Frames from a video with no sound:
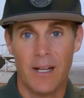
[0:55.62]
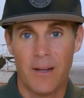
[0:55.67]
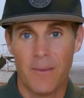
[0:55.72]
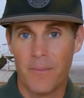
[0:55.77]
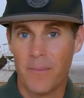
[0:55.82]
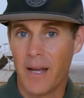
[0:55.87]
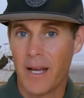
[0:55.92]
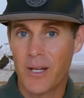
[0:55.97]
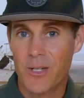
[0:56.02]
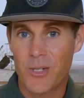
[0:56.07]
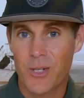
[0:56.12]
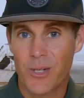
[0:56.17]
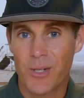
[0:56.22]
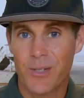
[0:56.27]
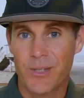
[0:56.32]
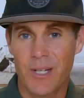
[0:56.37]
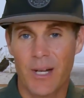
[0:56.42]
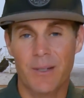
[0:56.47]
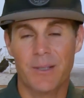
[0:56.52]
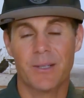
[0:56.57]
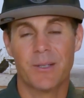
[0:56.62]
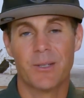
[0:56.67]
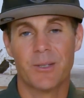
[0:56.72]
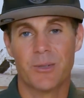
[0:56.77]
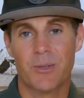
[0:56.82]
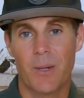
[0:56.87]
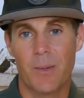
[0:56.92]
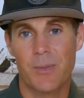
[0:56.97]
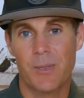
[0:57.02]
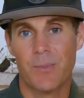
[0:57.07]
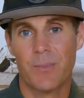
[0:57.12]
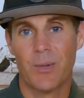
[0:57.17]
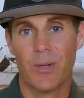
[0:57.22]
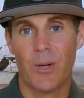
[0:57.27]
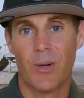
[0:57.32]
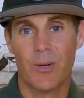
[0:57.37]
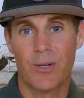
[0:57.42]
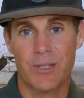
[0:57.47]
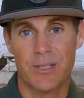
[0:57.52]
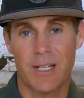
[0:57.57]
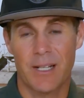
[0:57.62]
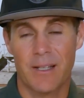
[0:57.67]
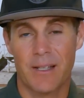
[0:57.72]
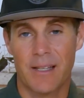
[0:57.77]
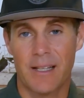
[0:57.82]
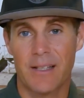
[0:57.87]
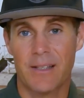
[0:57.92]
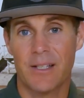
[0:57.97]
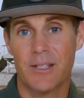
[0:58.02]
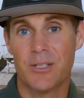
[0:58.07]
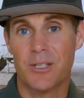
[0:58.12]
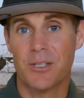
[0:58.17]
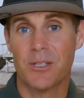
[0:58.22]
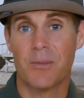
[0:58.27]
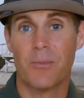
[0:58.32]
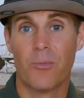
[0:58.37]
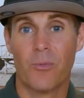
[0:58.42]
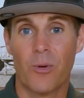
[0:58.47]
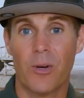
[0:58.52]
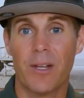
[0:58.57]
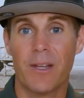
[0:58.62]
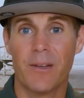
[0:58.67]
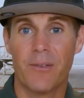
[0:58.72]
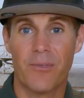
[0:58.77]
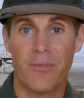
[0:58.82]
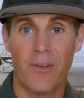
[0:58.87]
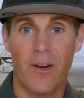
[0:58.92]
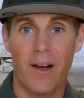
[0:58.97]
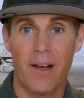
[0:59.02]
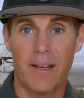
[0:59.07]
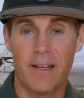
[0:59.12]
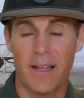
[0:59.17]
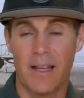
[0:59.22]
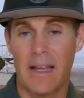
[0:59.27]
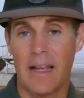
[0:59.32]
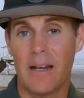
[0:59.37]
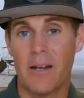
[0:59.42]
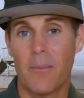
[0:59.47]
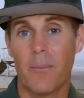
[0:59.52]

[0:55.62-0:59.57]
make sure you check the description below, because I think this is a really fun and